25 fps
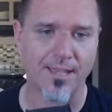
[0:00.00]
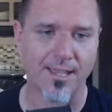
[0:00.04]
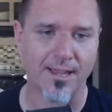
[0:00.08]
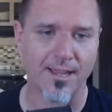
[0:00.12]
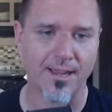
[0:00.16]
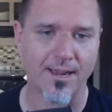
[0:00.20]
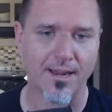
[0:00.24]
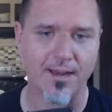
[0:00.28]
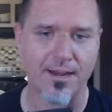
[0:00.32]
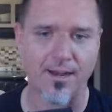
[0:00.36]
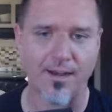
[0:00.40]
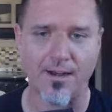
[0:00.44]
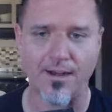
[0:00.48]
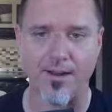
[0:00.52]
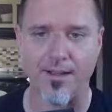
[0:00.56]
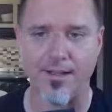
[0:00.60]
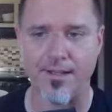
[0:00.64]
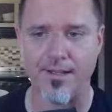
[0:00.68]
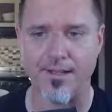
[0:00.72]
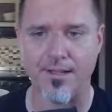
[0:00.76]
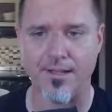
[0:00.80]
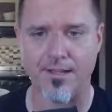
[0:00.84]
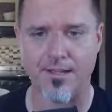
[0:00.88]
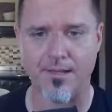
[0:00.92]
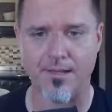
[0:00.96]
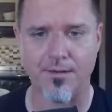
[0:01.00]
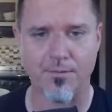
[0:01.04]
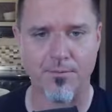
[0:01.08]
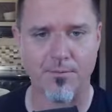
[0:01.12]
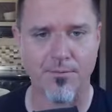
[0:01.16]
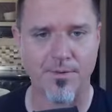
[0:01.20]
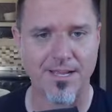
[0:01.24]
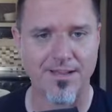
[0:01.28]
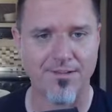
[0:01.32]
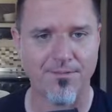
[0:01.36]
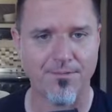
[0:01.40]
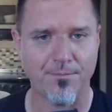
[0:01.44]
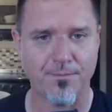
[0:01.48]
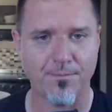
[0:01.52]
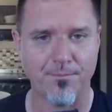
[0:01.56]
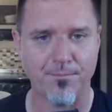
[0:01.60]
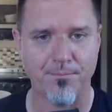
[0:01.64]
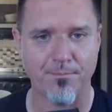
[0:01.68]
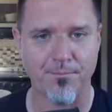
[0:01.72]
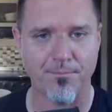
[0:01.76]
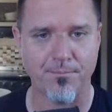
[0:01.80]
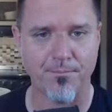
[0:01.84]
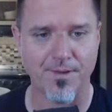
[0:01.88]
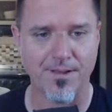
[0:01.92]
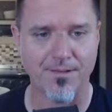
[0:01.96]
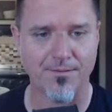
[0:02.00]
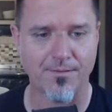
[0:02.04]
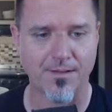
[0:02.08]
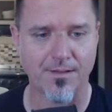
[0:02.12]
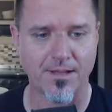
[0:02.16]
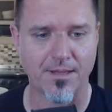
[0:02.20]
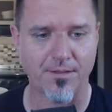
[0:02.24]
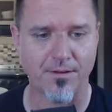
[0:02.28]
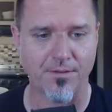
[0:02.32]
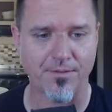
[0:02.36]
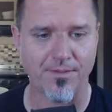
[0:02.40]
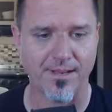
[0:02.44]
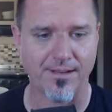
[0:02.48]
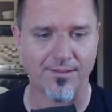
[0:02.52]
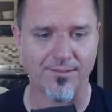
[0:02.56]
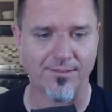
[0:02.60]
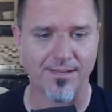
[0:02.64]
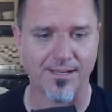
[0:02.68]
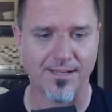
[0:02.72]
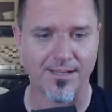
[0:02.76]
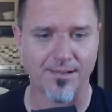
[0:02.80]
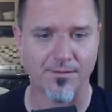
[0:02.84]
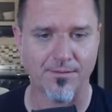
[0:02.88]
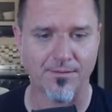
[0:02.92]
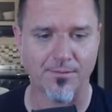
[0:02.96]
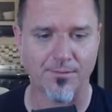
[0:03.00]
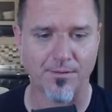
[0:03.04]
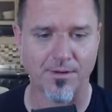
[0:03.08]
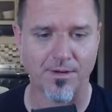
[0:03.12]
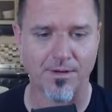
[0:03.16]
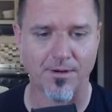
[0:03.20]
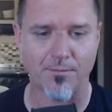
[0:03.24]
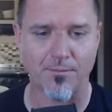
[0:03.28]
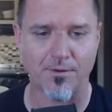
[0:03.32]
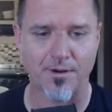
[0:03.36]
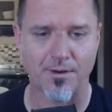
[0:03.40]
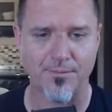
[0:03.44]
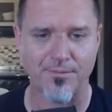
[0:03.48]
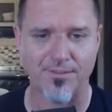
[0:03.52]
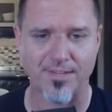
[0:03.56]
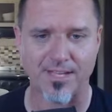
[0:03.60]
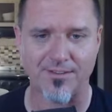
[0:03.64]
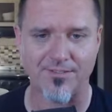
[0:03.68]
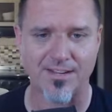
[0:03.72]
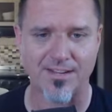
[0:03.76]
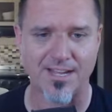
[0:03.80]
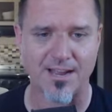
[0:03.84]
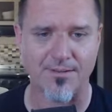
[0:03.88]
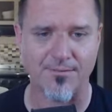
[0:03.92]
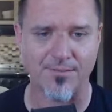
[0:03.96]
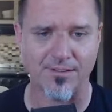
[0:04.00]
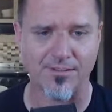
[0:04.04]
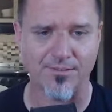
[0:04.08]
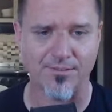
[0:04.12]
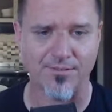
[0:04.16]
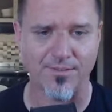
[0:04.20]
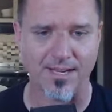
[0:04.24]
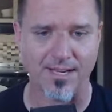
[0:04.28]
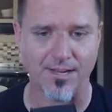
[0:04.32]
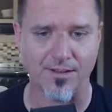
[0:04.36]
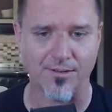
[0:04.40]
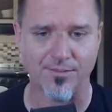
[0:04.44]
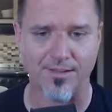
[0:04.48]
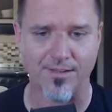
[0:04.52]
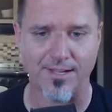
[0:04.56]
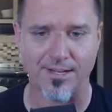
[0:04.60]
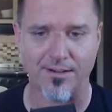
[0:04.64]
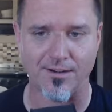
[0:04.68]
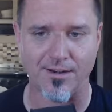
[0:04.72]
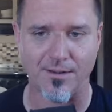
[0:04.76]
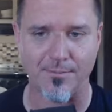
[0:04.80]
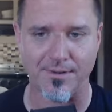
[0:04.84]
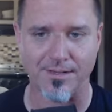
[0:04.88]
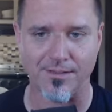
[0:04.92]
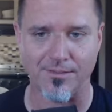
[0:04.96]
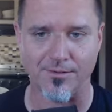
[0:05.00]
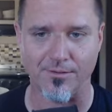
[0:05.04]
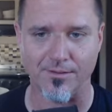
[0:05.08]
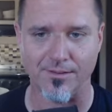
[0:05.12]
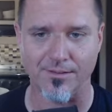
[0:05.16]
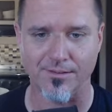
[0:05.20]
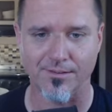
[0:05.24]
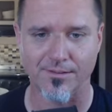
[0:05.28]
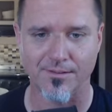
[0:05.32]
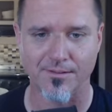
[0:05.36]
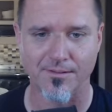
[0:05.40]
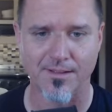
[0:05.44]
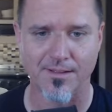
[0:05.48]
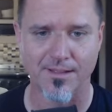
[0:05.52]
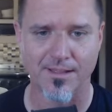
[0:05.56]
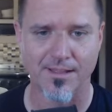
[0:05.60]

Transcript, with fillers: care. We have we have other things to get. We're, we're almost out of time for this video, so I gotta hurry up and get through this.